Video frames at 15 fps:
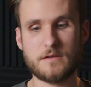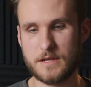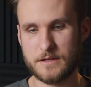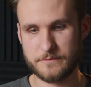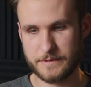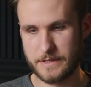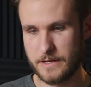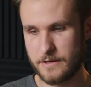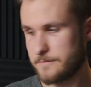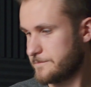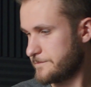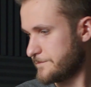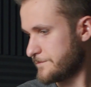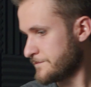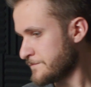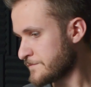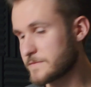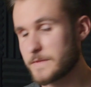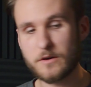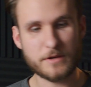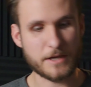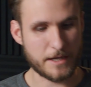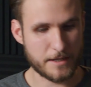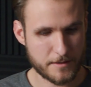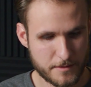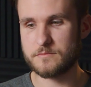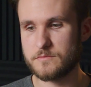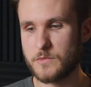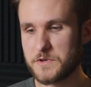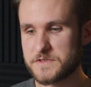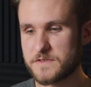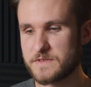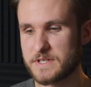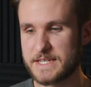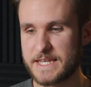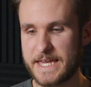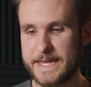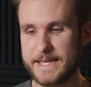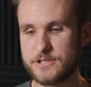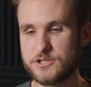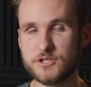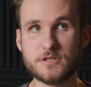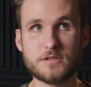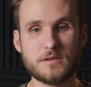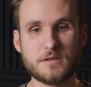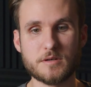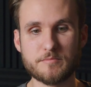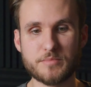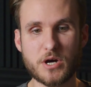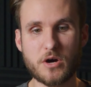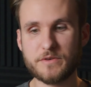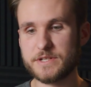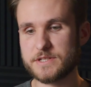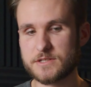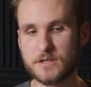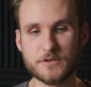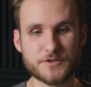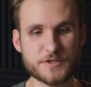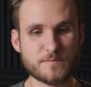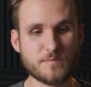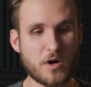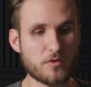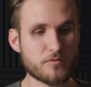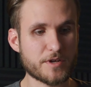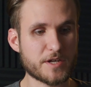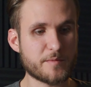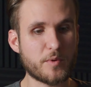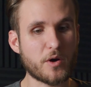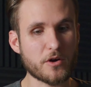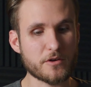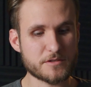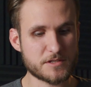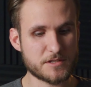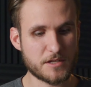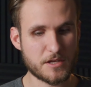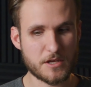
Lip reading: I don't care. Okay, most of the cage components are small rig parts.